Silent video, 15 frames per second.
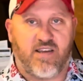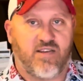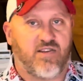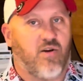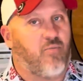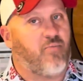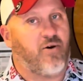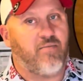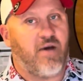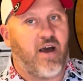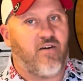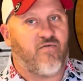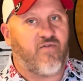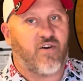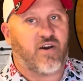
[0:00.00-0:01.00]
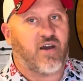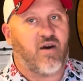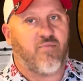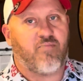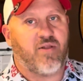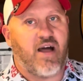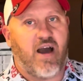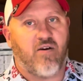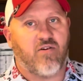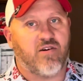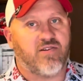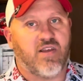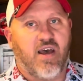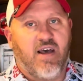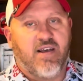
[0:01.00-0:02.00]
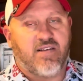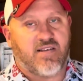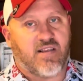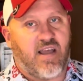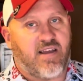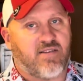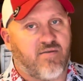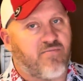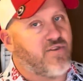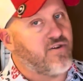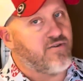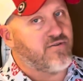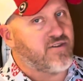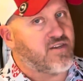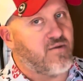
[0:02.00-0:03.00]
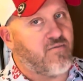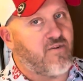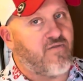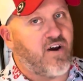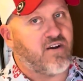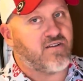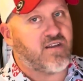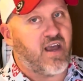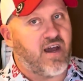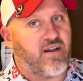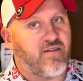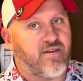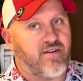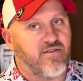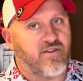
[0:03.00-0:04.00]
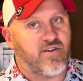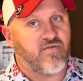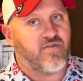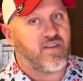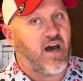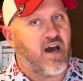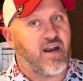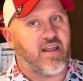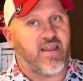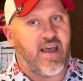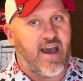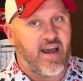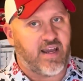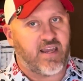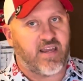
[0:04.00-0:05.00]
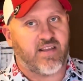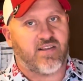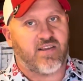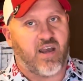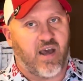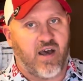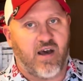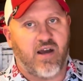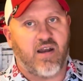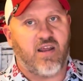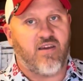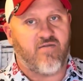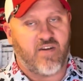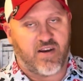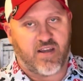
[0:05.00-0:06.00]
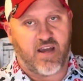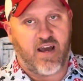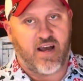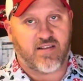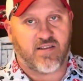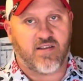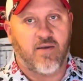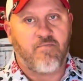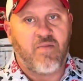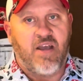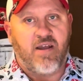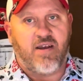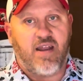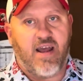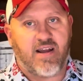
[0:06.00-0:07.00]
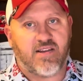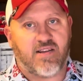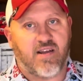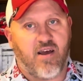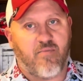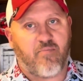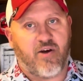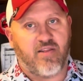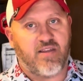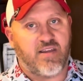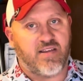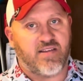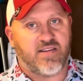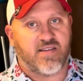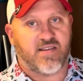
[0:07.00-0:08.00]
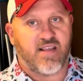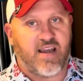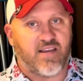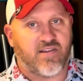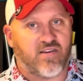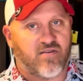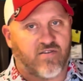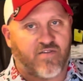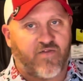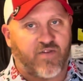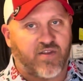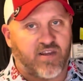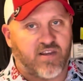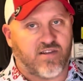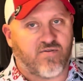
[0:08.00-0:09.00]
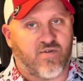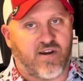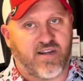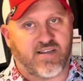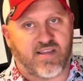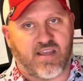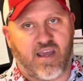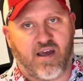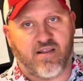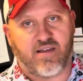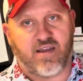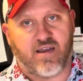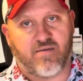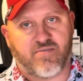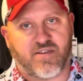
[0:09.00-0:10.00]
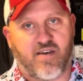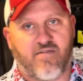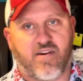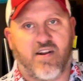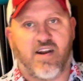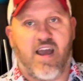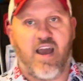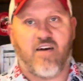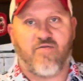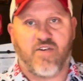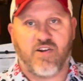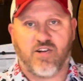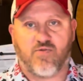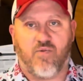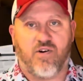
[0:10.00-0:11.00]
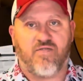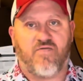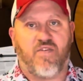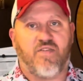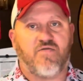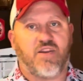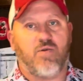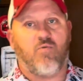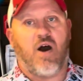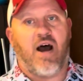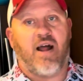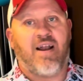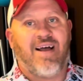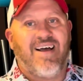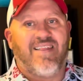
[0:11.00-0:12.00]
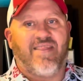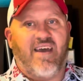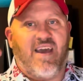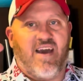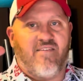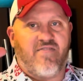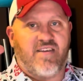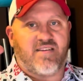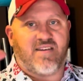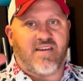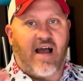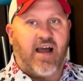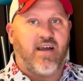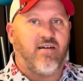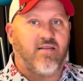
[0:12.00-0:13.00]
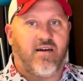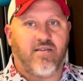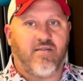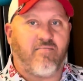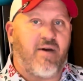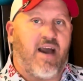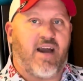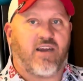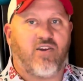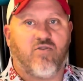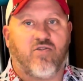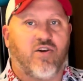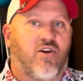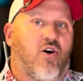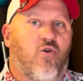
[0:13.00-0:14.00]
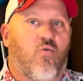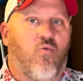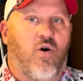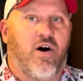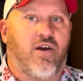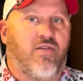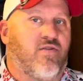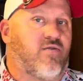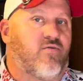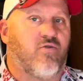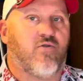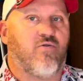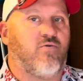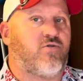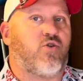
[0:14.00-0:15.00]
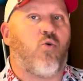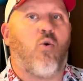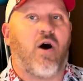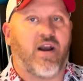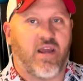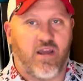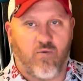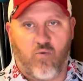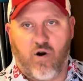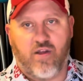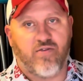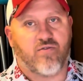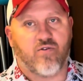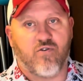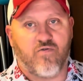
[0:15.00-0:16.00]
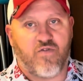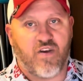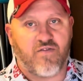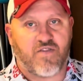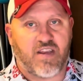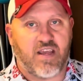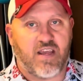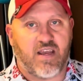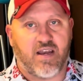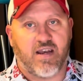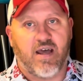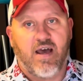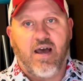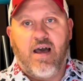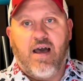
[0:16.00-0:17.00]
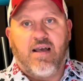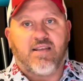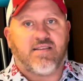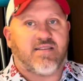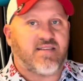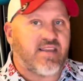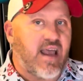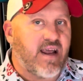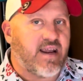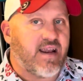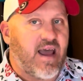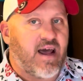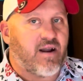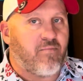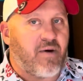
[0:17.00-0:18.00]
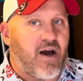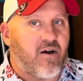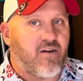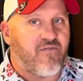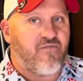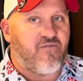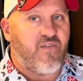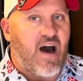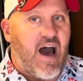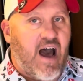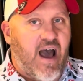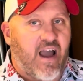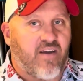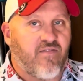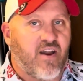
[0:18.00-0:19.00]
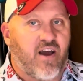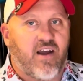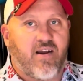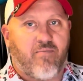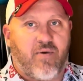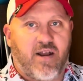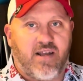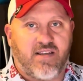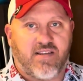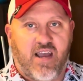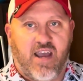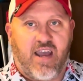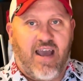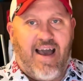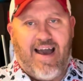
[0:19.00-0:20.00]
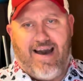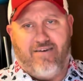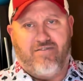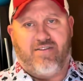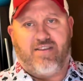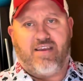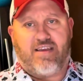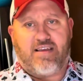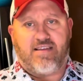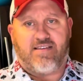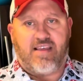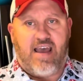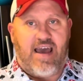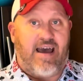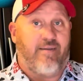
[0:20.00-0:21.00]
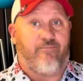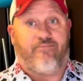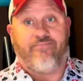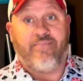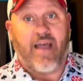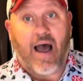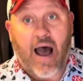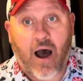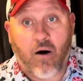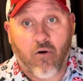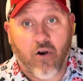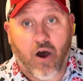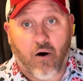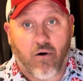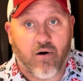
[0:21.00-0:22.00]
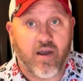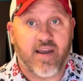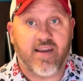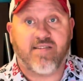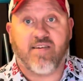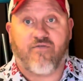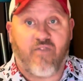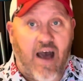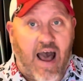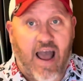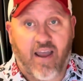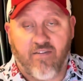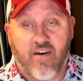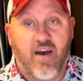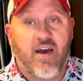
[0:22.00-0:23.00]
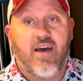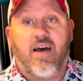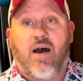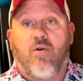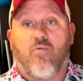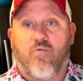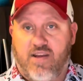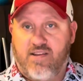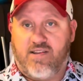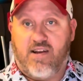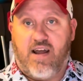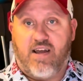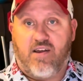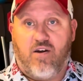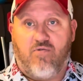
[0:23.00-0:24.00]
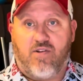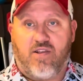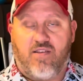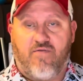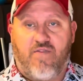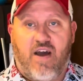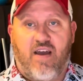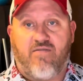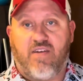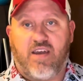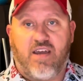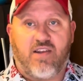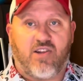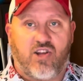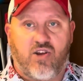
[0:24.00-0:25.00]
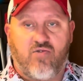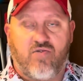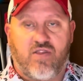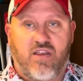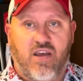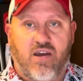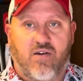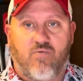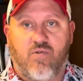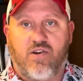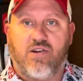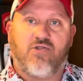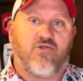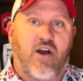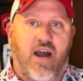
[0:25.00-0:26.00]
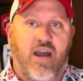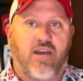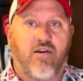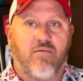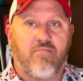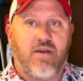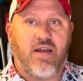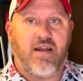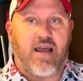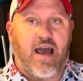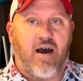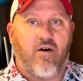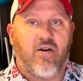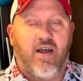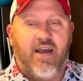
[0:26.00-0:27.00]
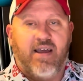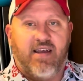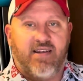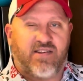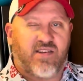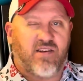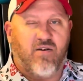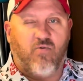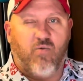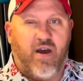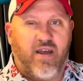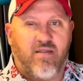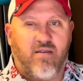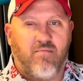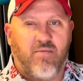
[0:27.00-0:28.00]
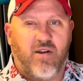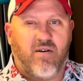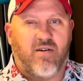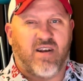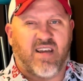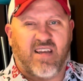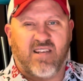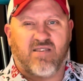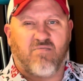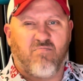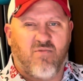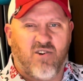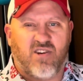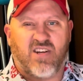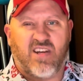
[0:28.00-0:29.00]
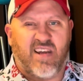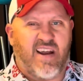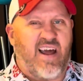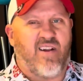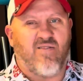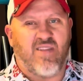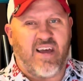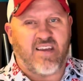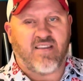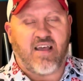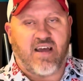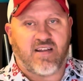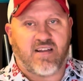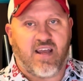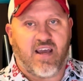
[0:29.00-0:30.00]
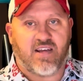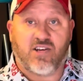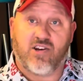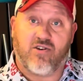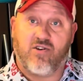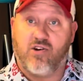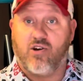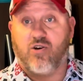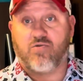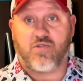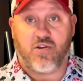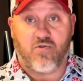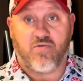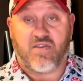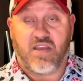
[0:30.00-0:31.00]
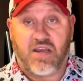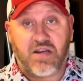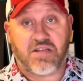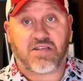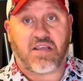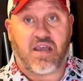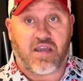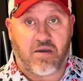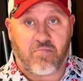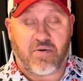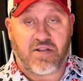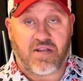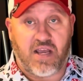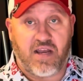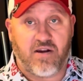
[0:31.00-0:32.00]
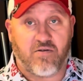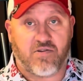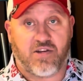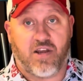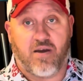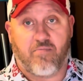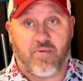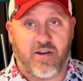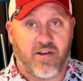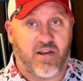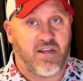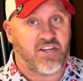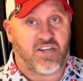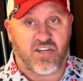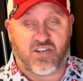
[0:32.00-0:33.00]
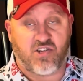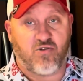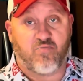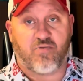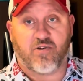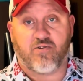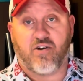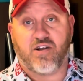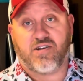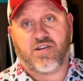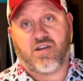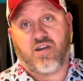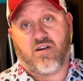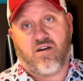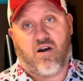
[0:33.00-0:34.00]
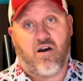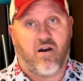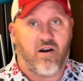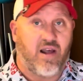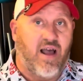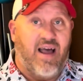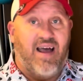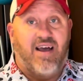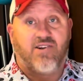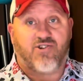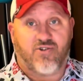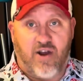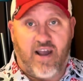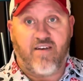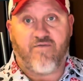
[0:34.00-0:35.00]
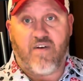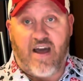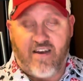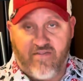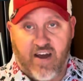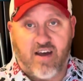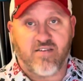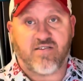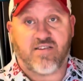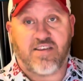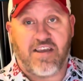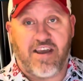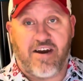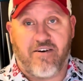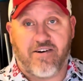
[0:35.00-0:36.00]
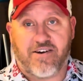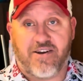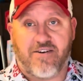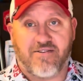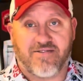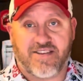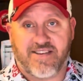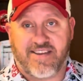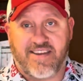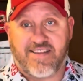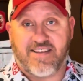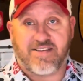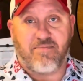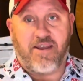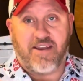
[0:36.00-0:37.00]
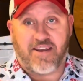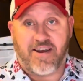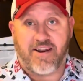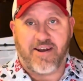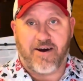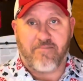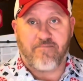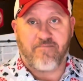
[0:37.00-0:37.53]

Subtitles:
So put them out for a couple hours, slice them through. Some of ours got a little too thawed, and that gets you uneven cuts. Next up on these slicers, for this one, it's the LEM 7.5 inch 150 watt. They have this dial on the back. You can go 1 through 20, 1 through 15. Set it at about a 5. Now I had a buddy say, how thick is that? I don't know, it's a 5. Reason I go with the 5, you get too thick, when you dry your meat out, it's still wet in the middle and it gets mushy, and I don't like that texture. You go too thin, it's like a potato chip, and it's just super crunchy and hard. Try a 5 out, see how it goes. Let's get this meat cut up.